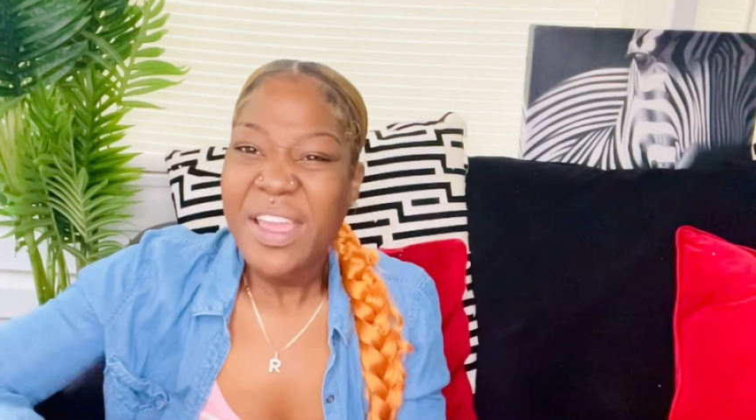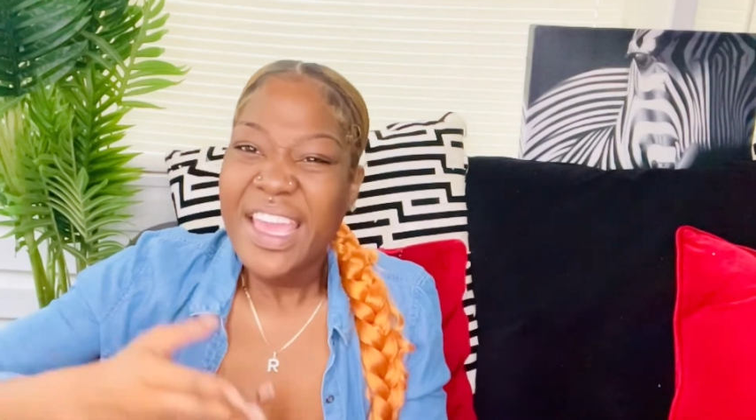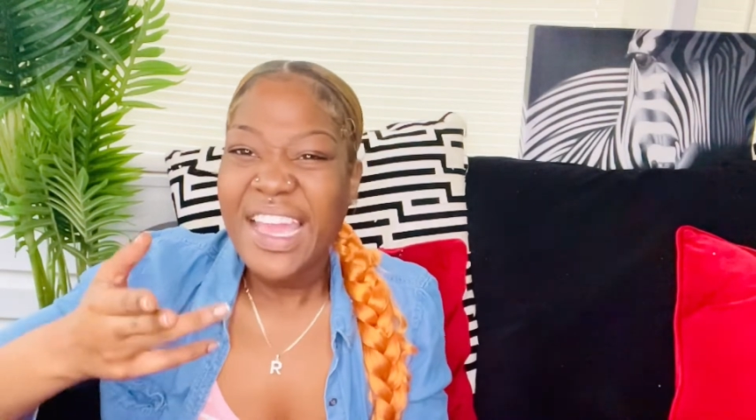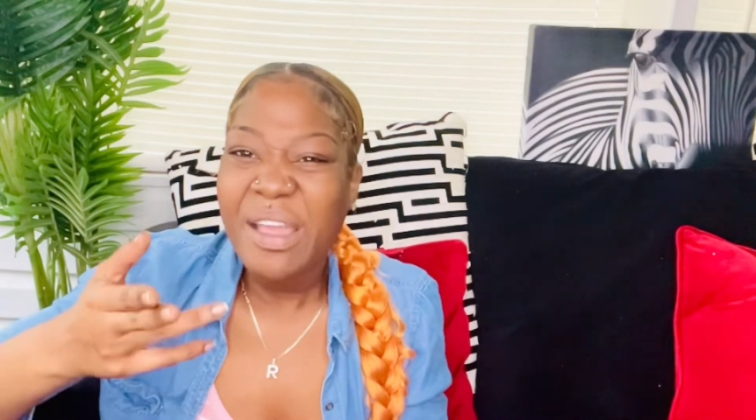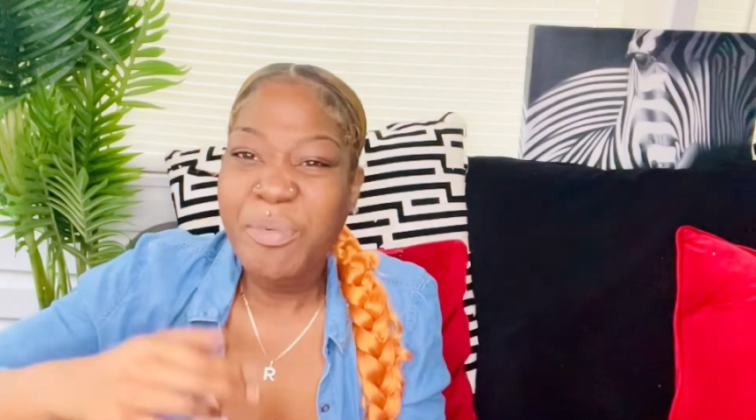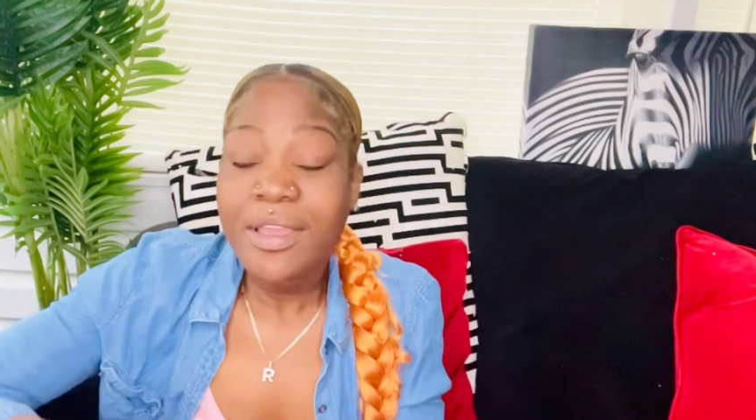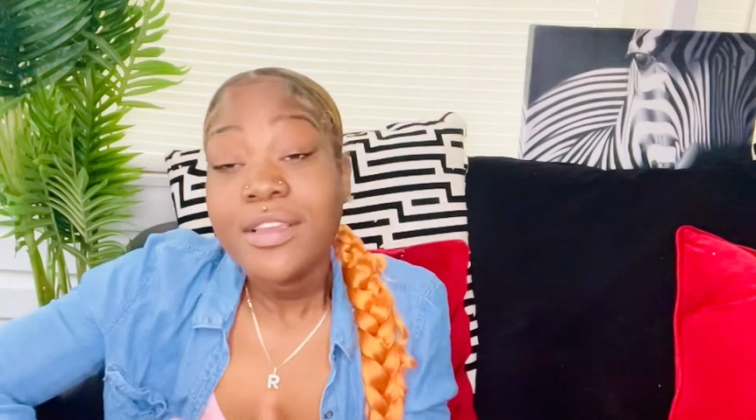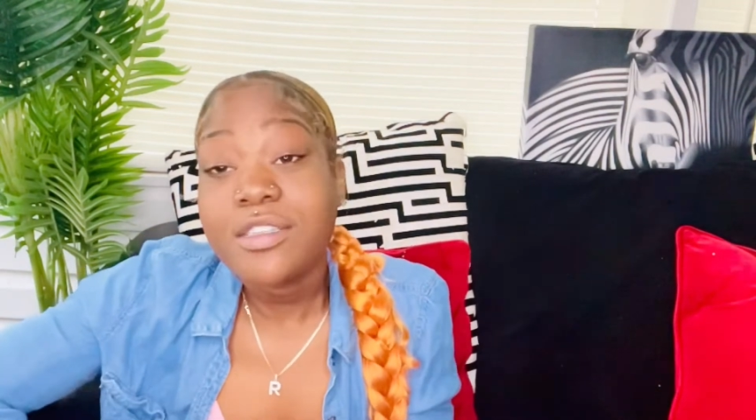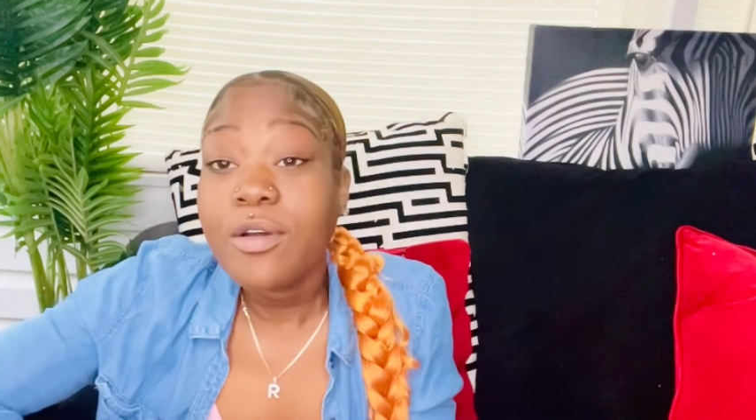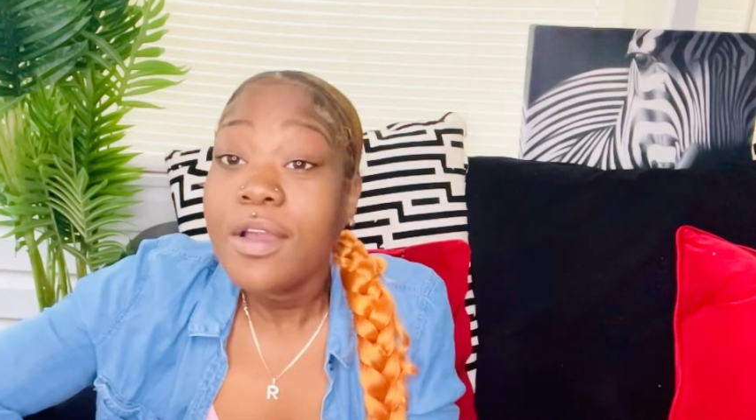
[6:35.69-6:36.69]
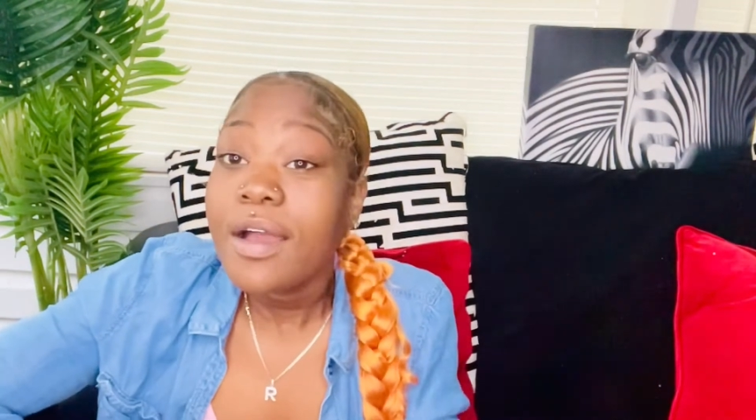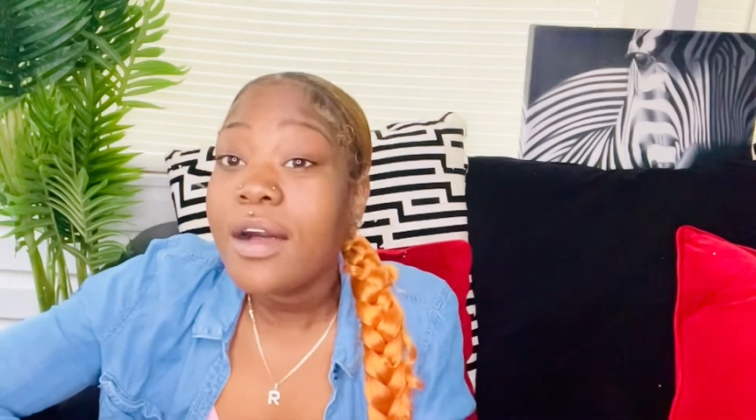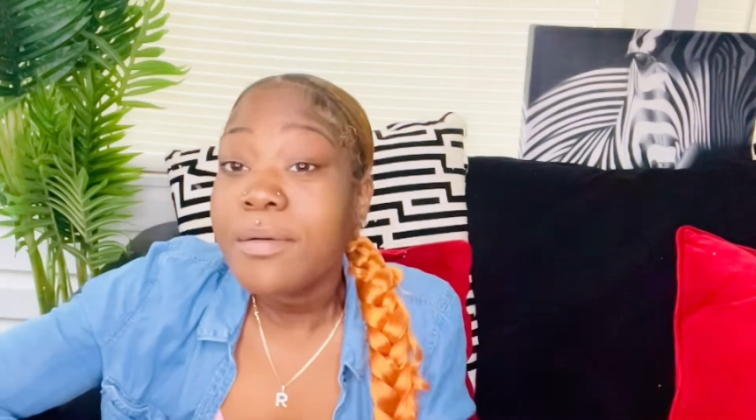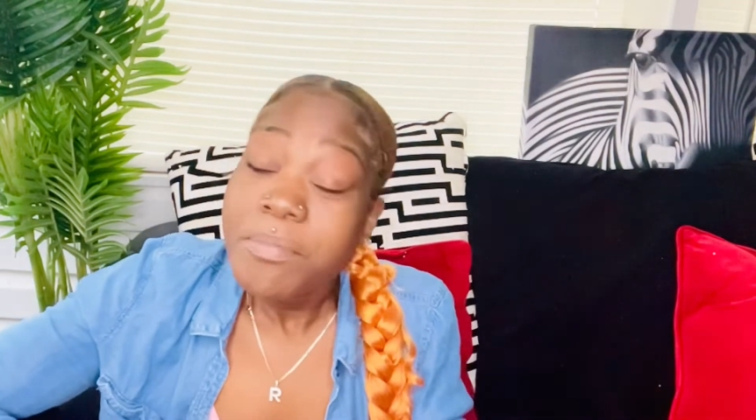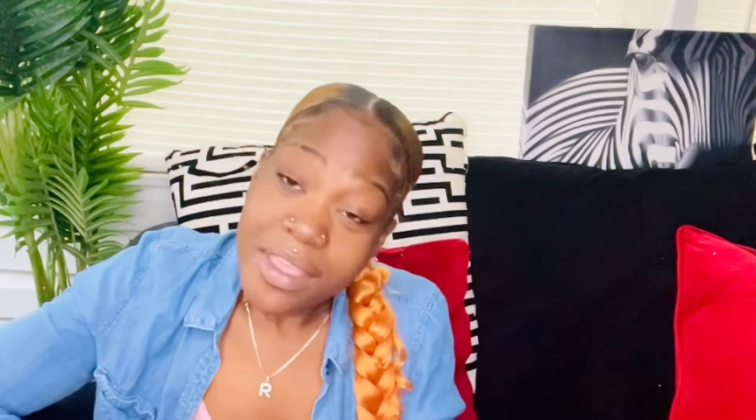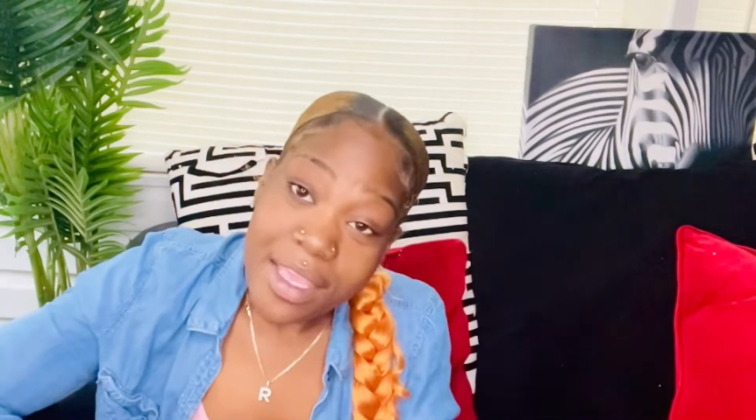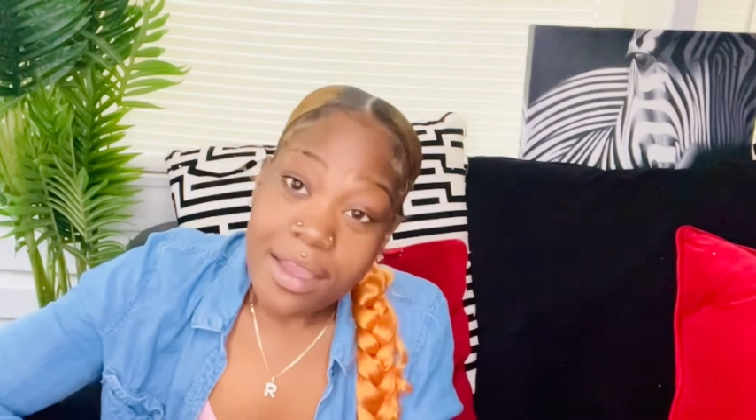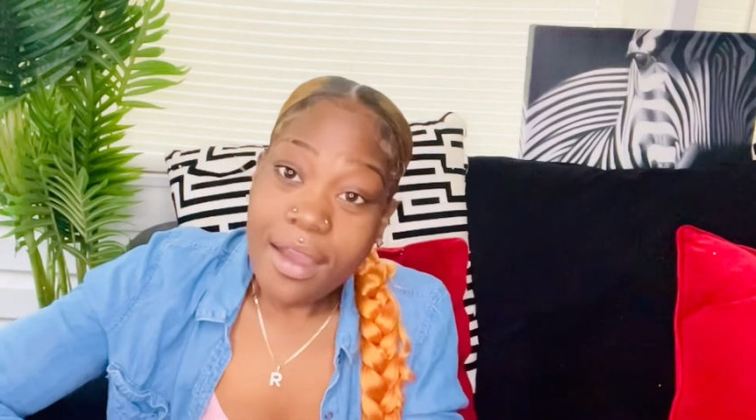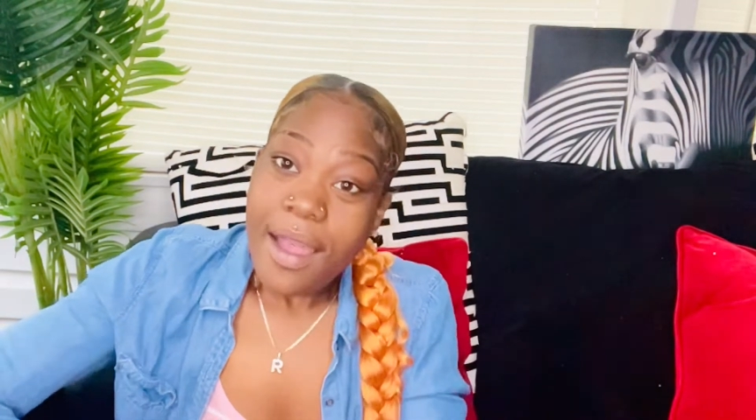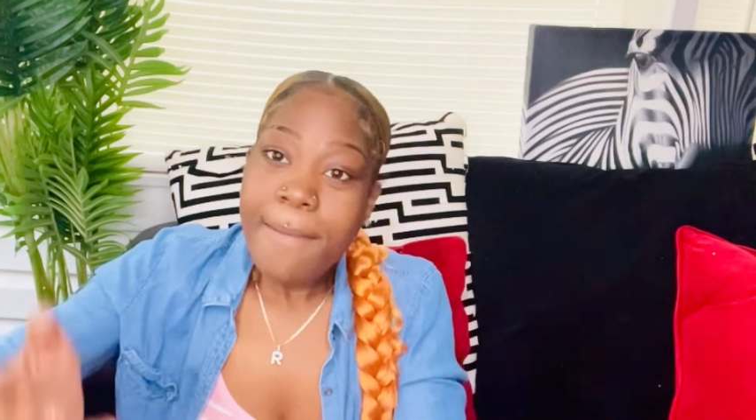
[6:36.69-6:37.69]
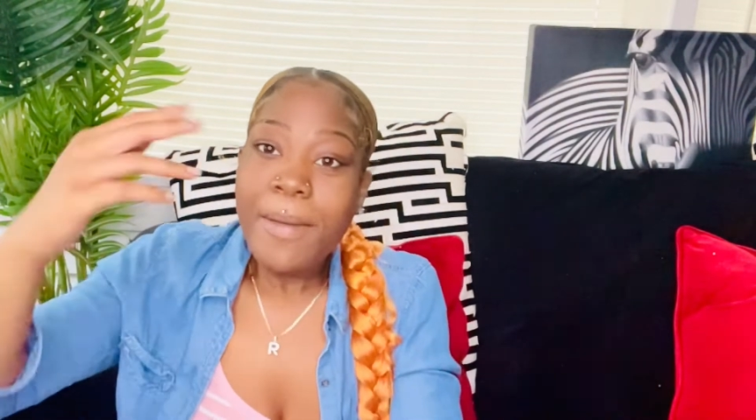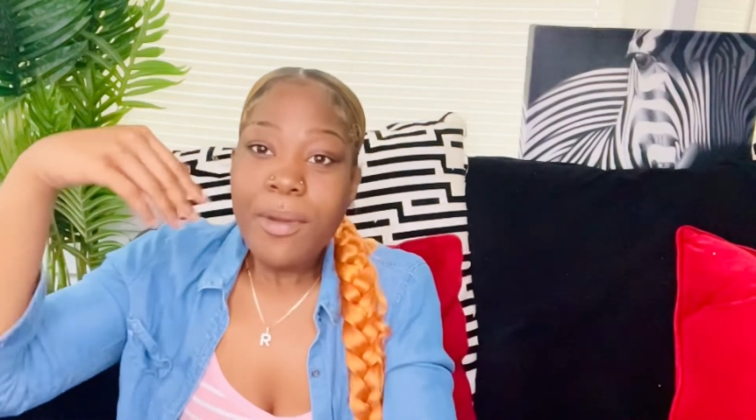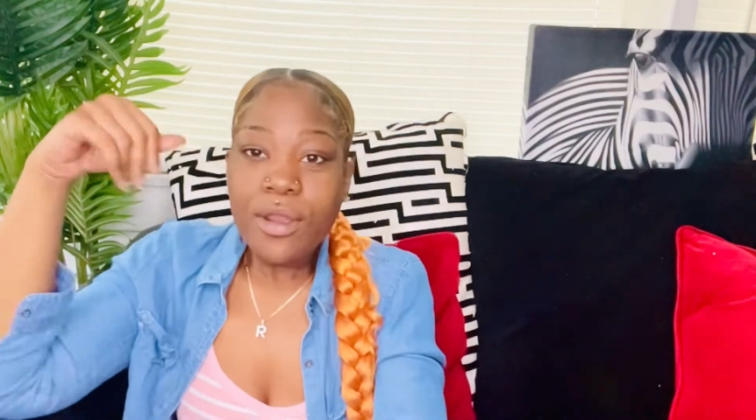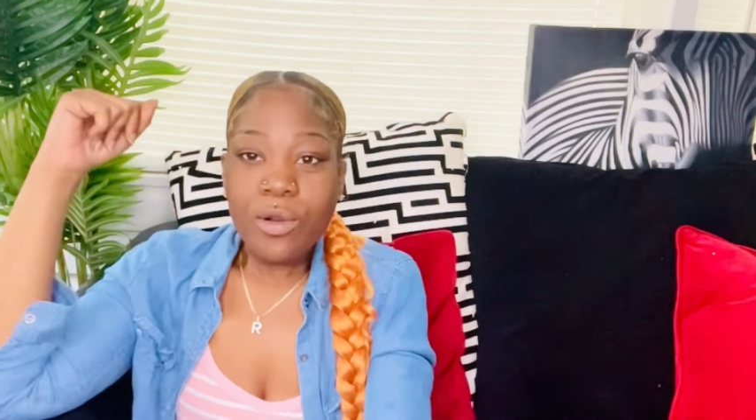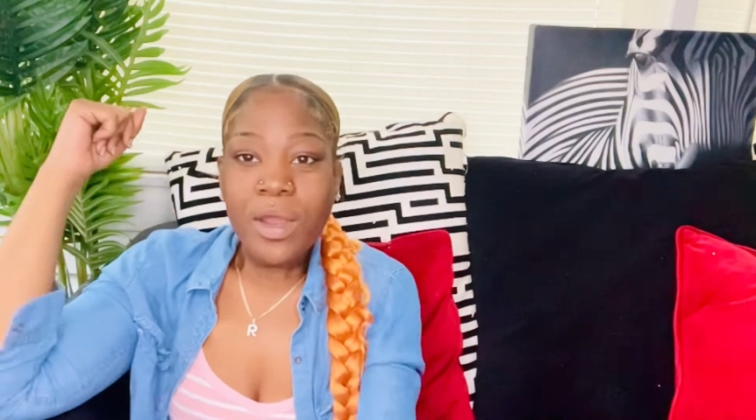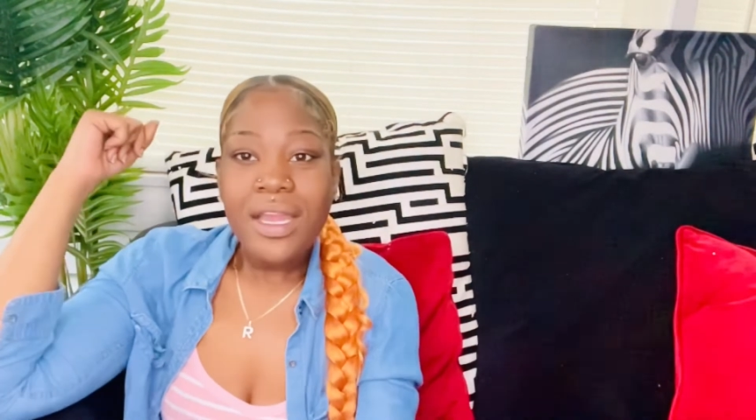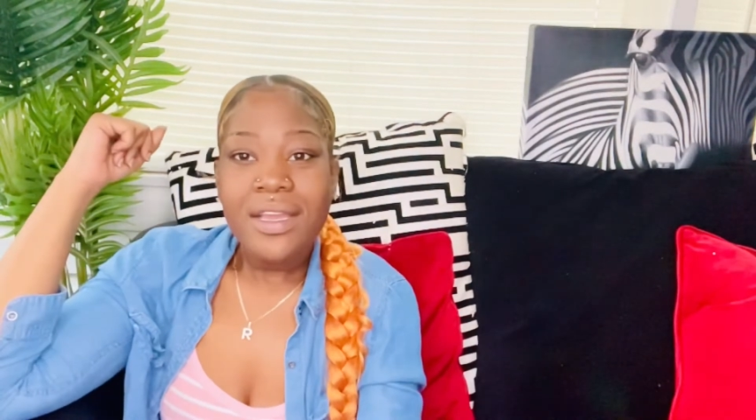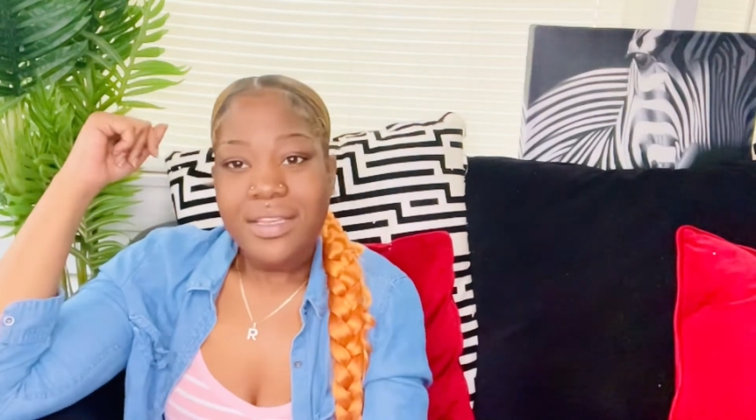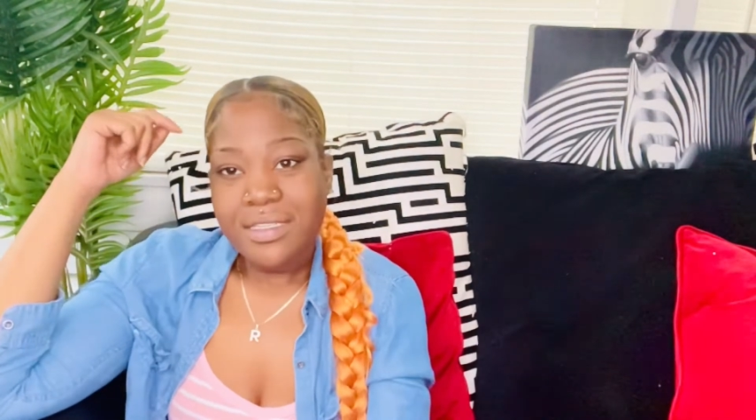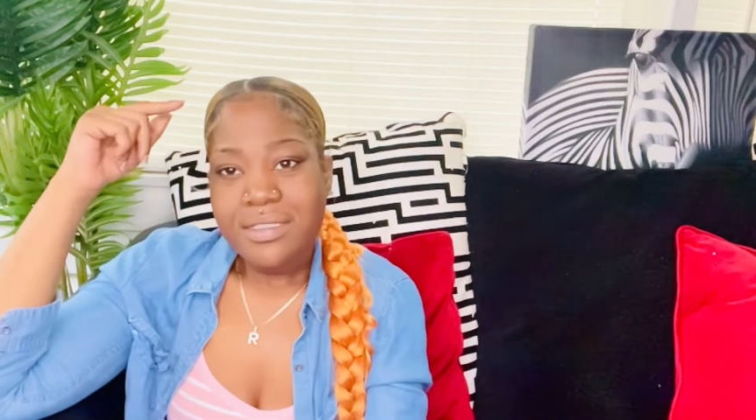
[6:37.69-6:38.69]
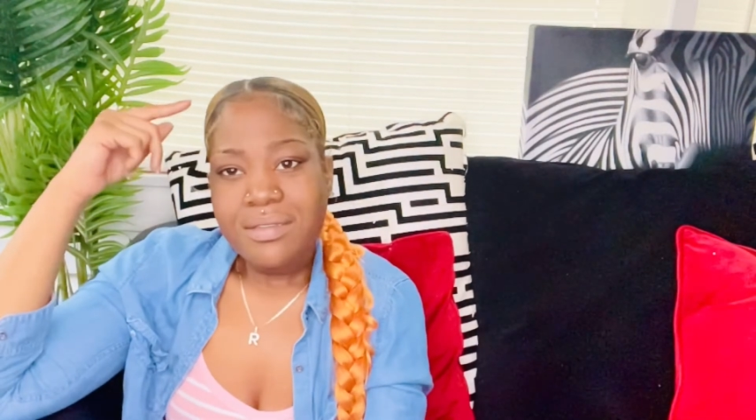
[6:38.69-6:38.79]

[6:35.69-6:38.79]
I got burglarized. So, yeah, I've been burglarized.